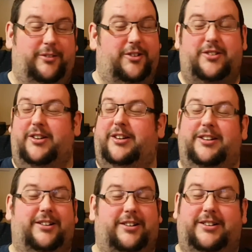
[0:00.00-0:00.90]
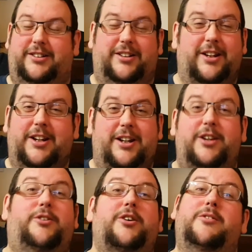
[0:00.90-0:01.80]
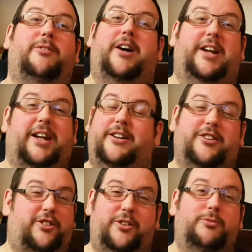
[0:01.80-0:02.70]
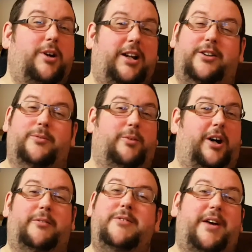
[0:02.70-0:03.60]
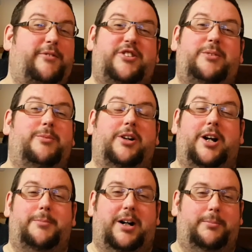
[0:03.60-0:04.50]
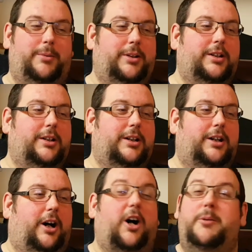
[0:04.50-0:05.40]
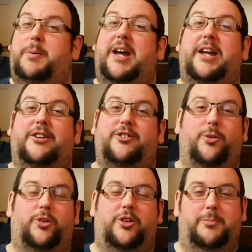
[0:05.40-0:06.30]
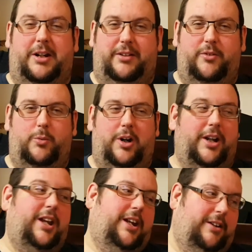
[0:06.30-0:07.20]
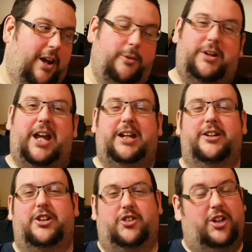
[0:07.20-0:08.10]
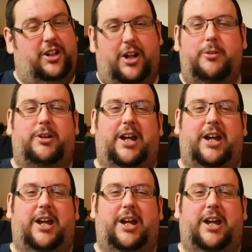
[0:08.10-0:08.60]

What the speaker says: I was just like, you couldn't write it, could you? You really couldn't write it. I've never seen one come up. I pay extortionate money for one in okay condition.